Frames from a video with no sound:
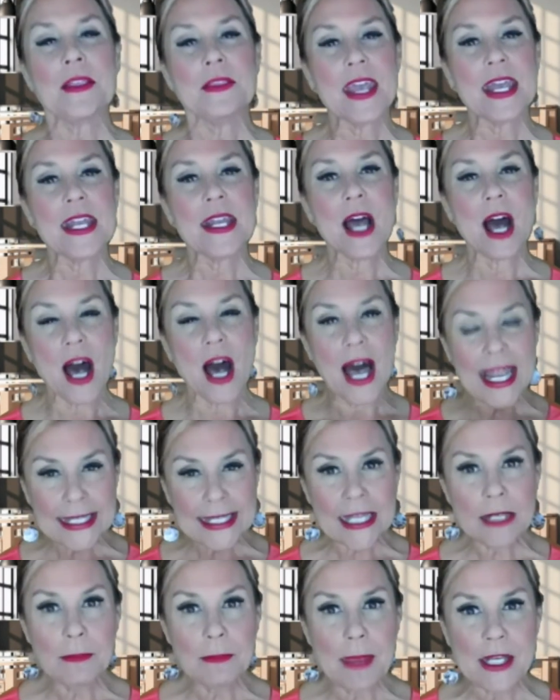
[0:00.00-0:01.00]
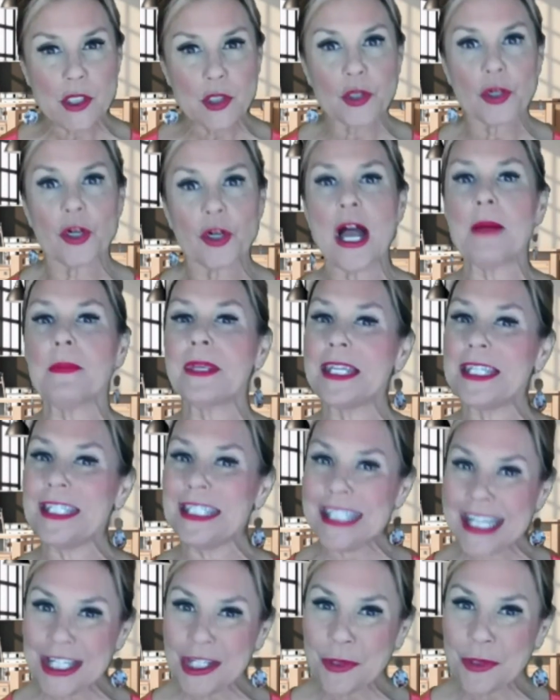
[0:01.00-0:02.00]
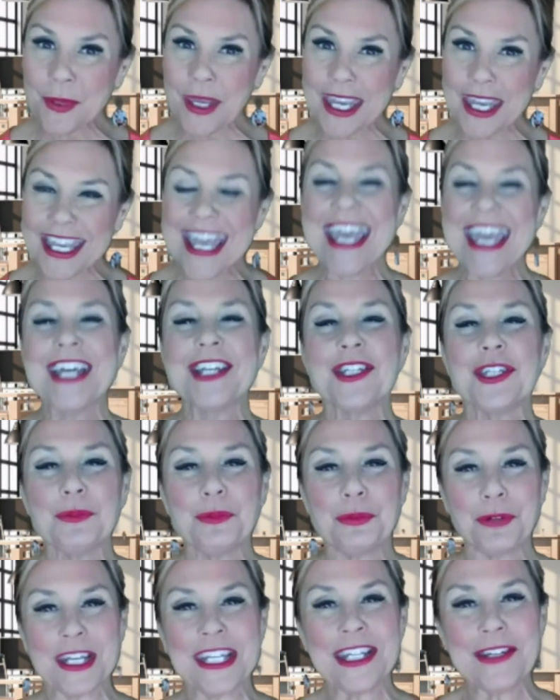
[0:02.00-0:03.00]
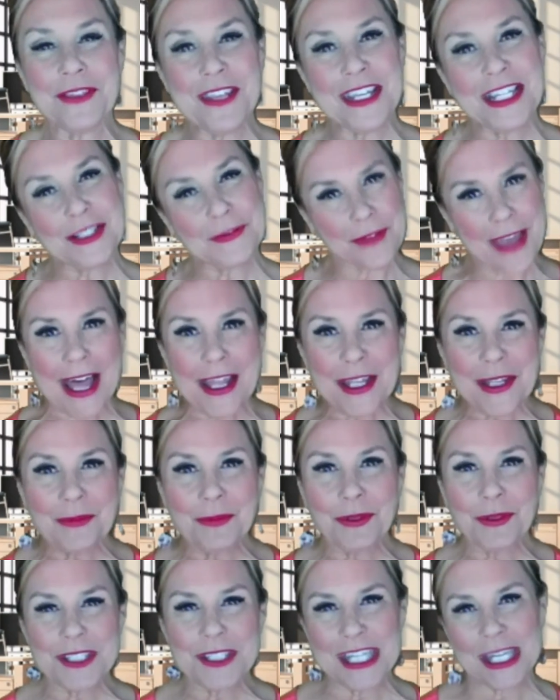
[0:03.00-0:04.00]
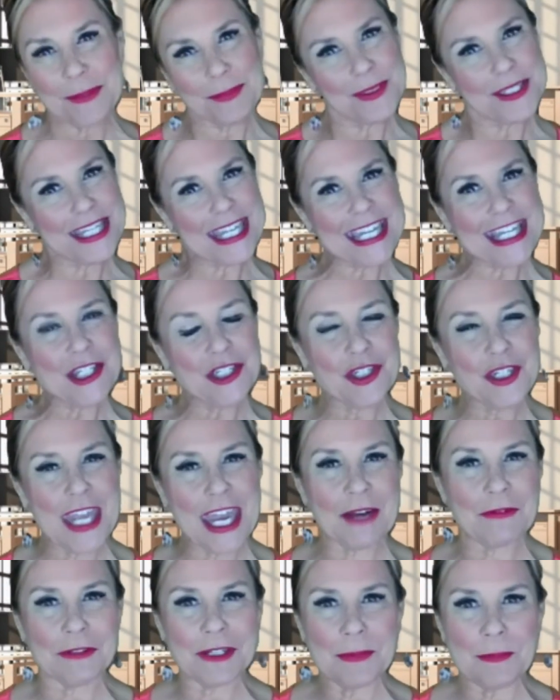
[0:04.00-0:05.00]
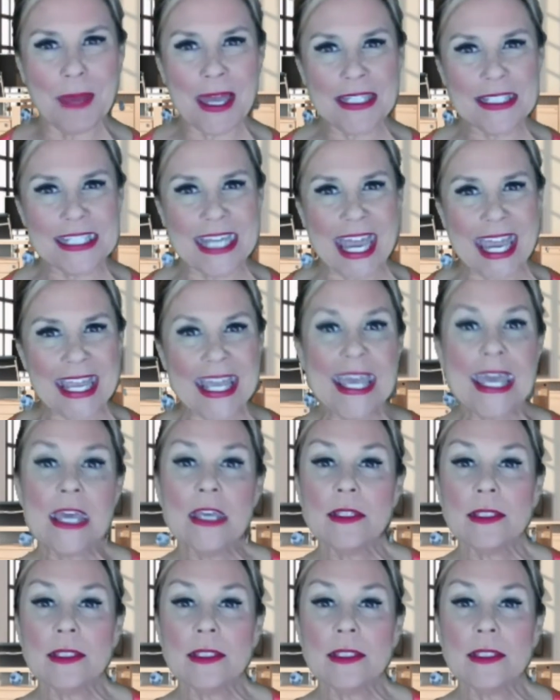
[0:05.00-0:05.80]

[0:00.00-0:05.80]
then I can make sure I'm continuing to bring you these valuable tips each and every Monday.